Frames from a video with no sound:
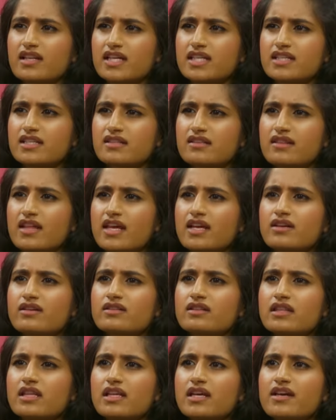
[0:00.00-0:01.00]
Like they
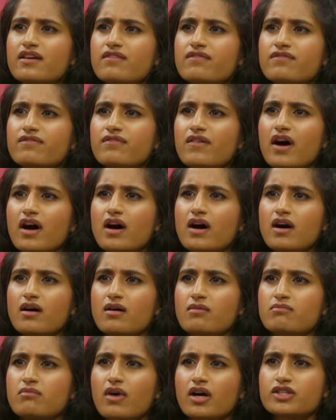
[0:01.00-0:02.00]
could live
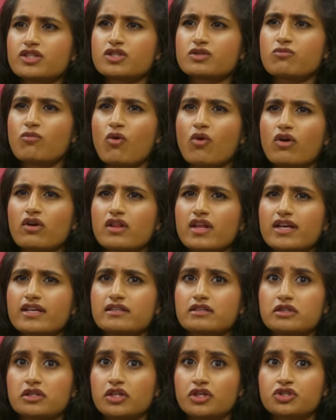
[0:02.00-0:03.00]
much more like
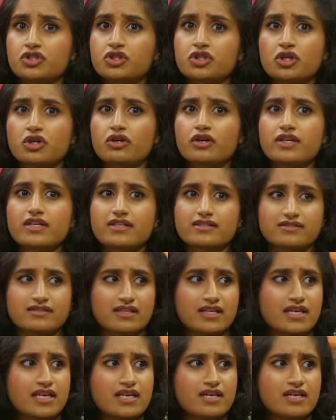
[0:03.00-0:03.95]
luxuriously